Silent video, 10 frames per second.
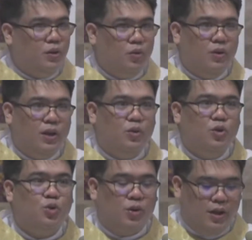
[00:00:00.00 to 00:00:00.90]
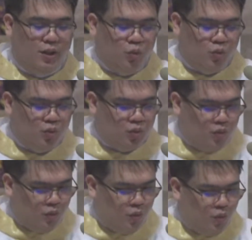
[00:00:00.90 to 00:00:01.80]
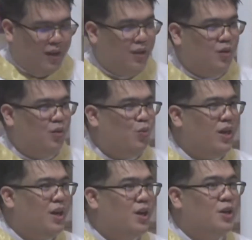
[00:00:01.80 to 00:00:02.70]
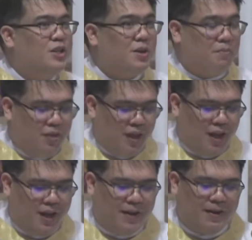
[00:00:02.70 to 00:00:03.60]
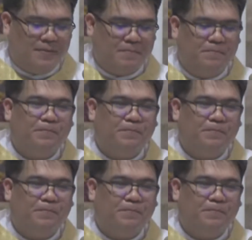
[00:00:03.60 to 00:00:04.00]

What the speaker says: What do we usually do when we hear something?